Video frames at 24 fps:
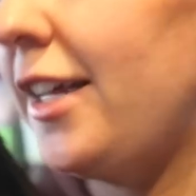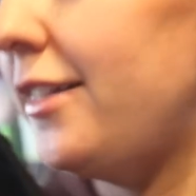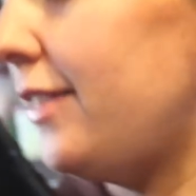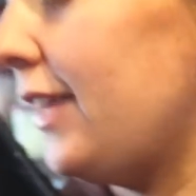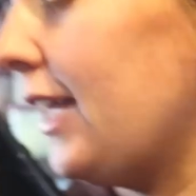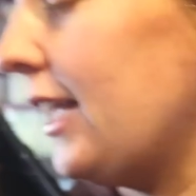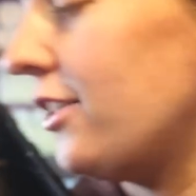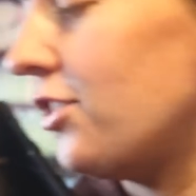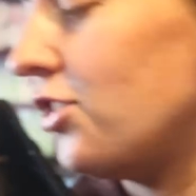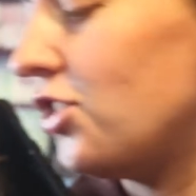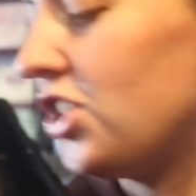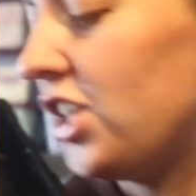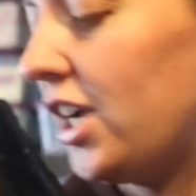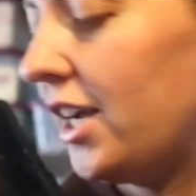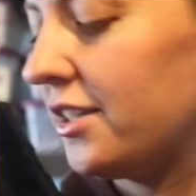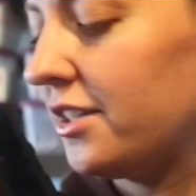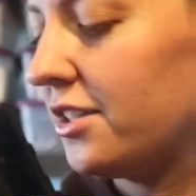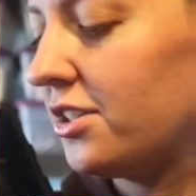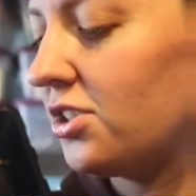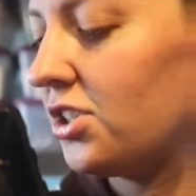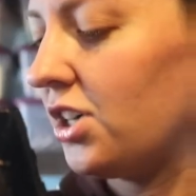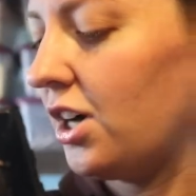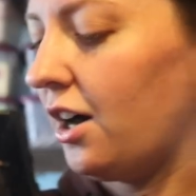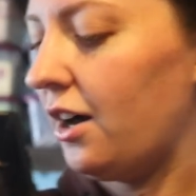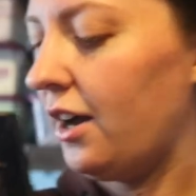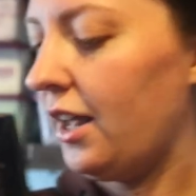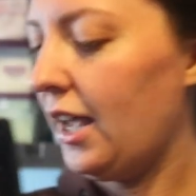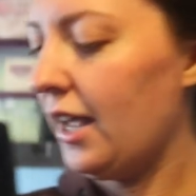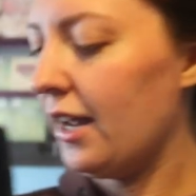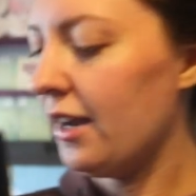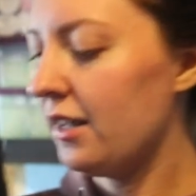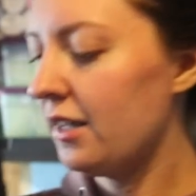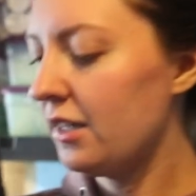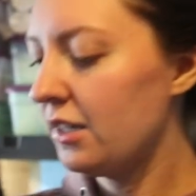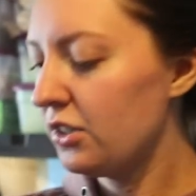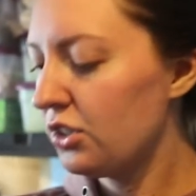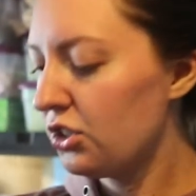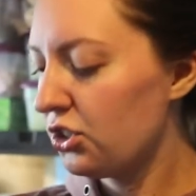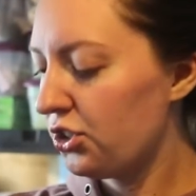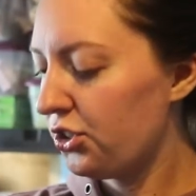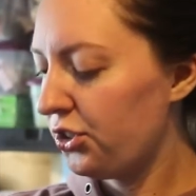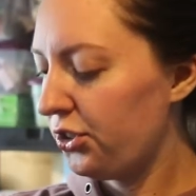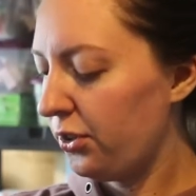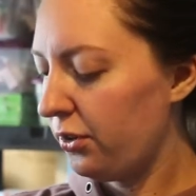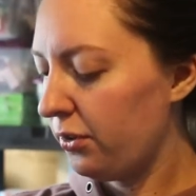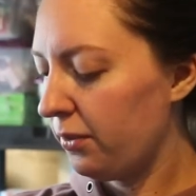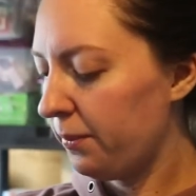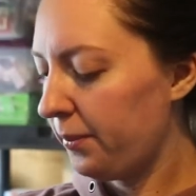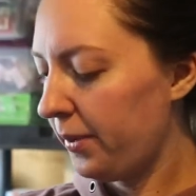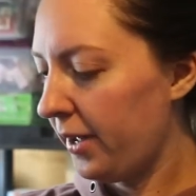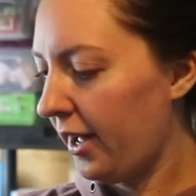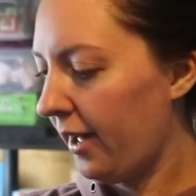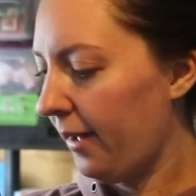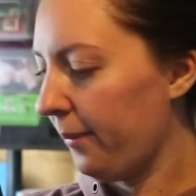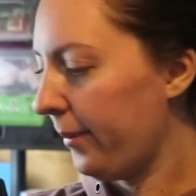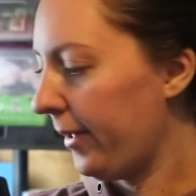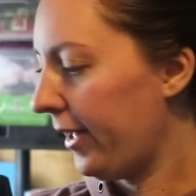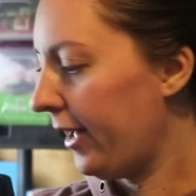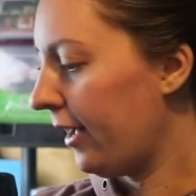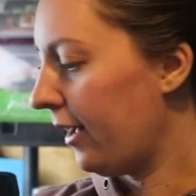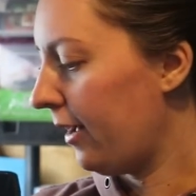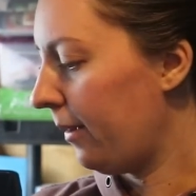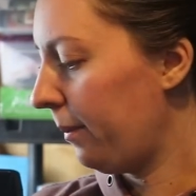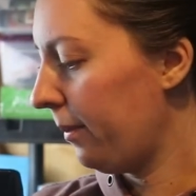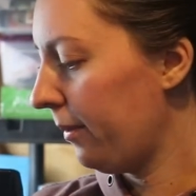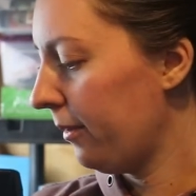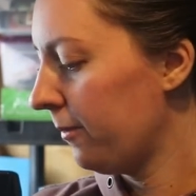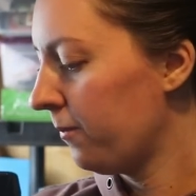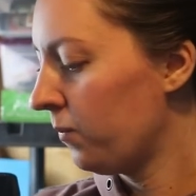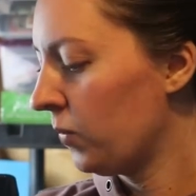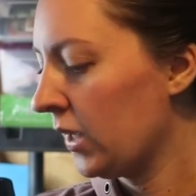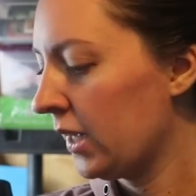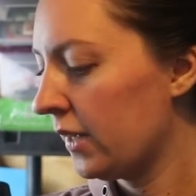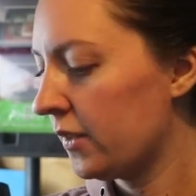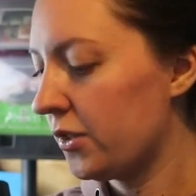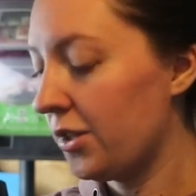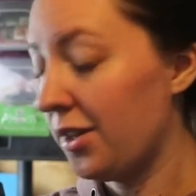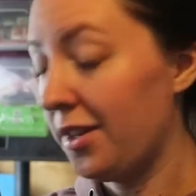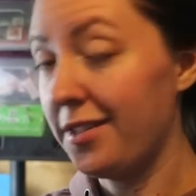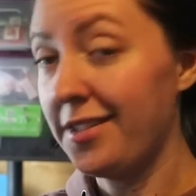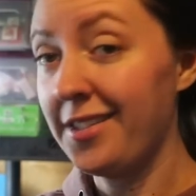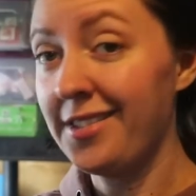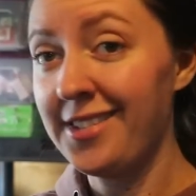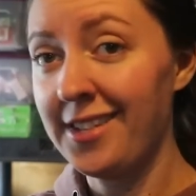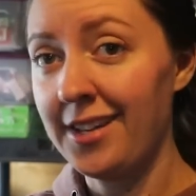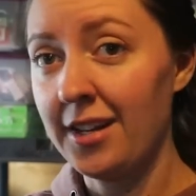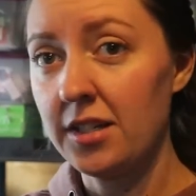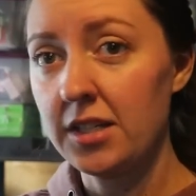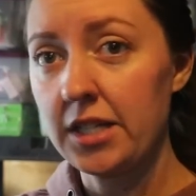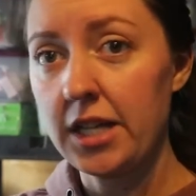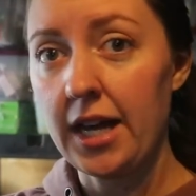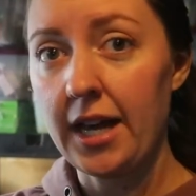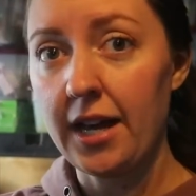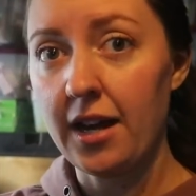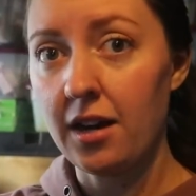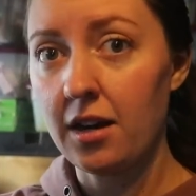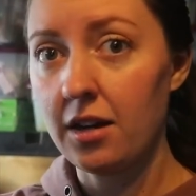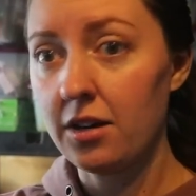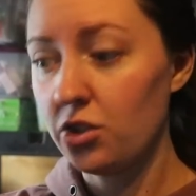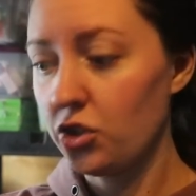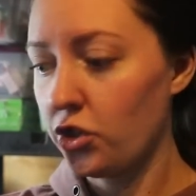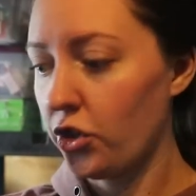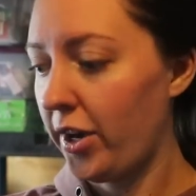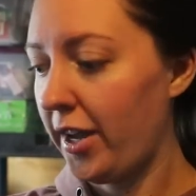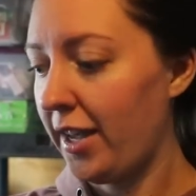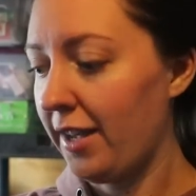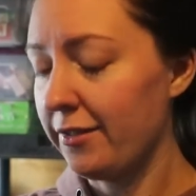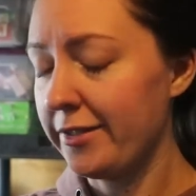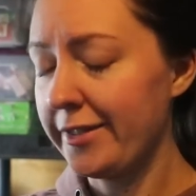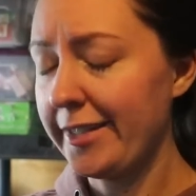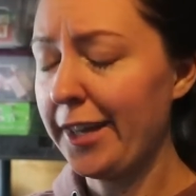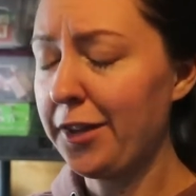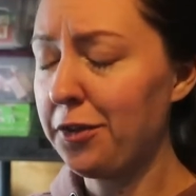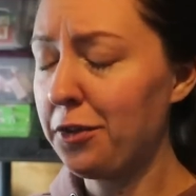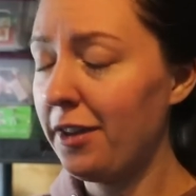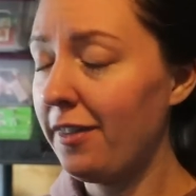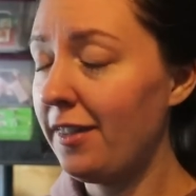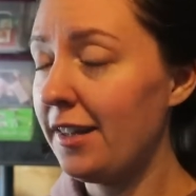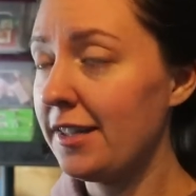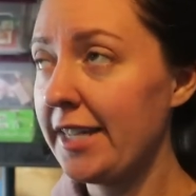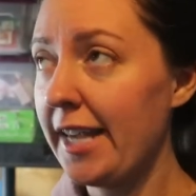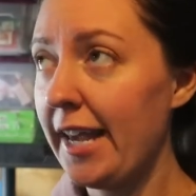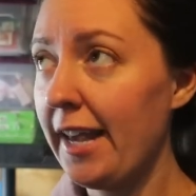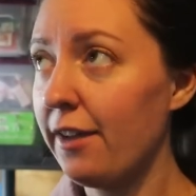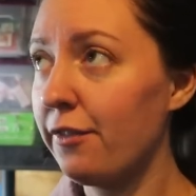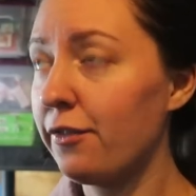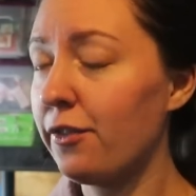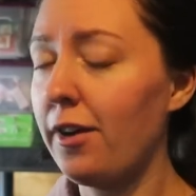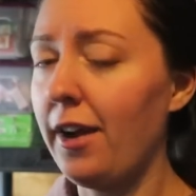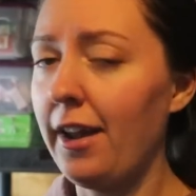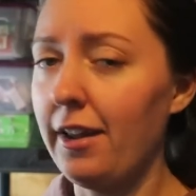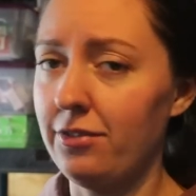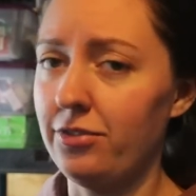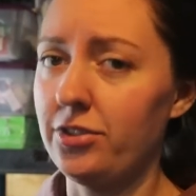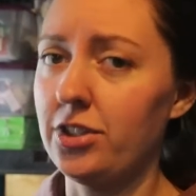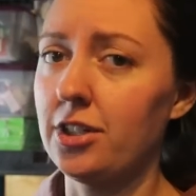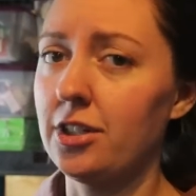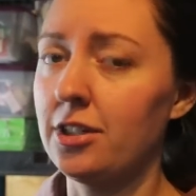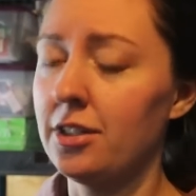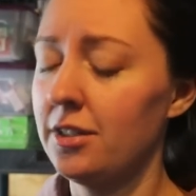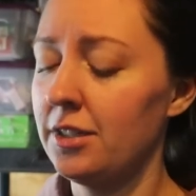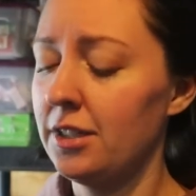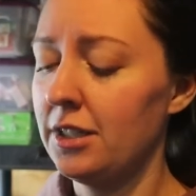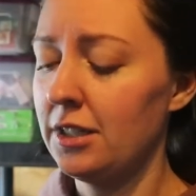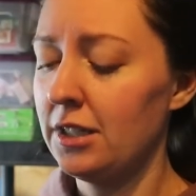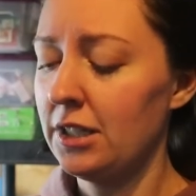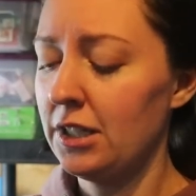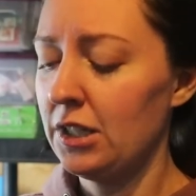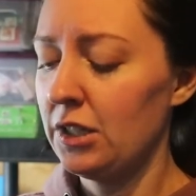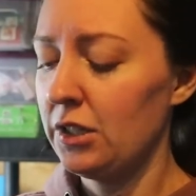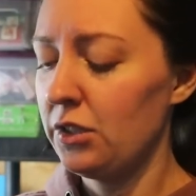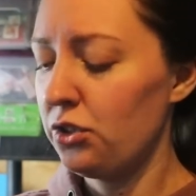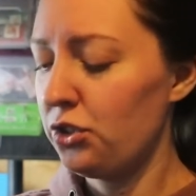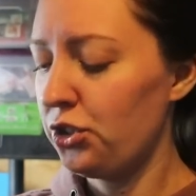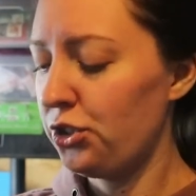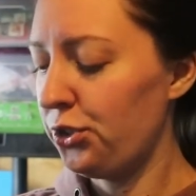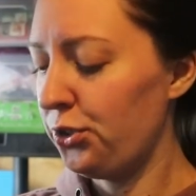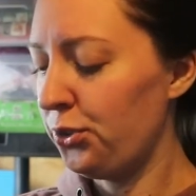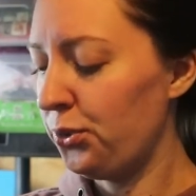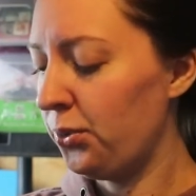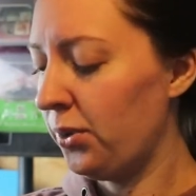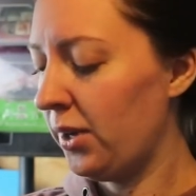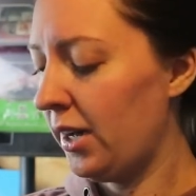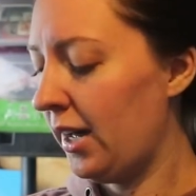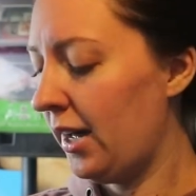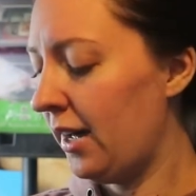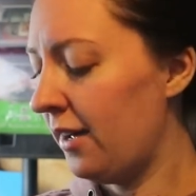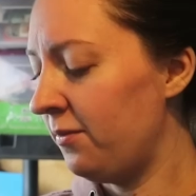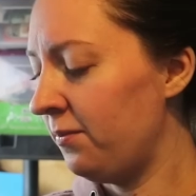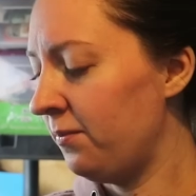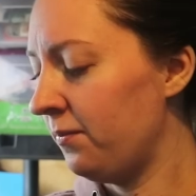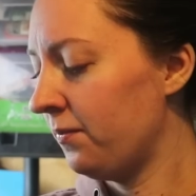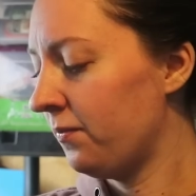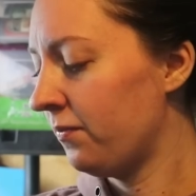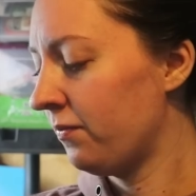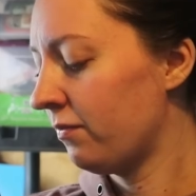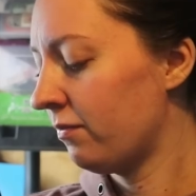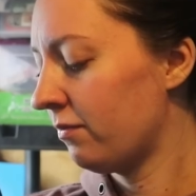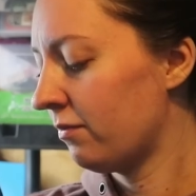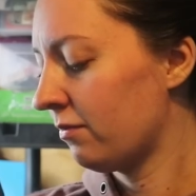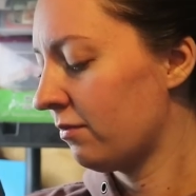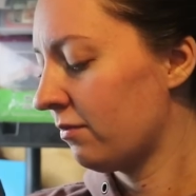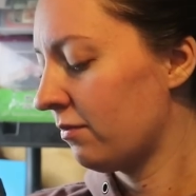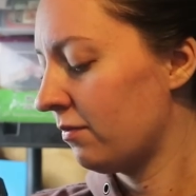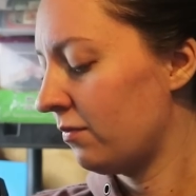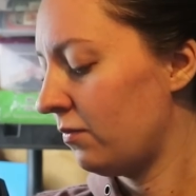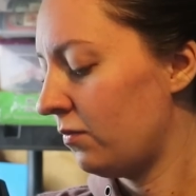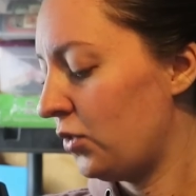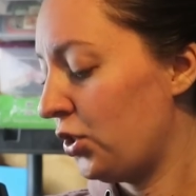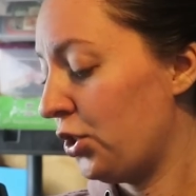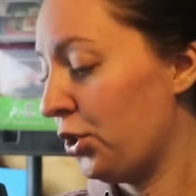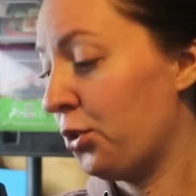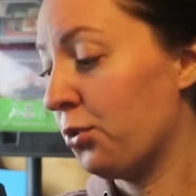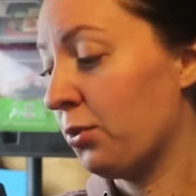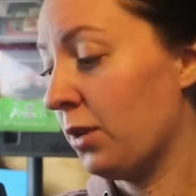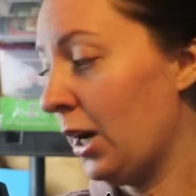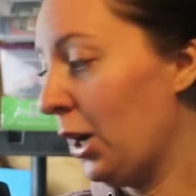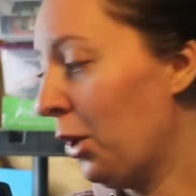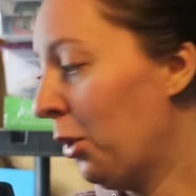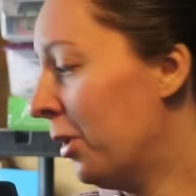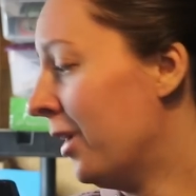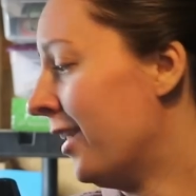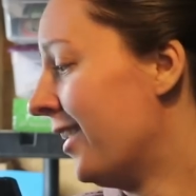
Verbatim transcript: and they just started to pop up. So this is an entire tray of celery. They take forever to, um, to grow.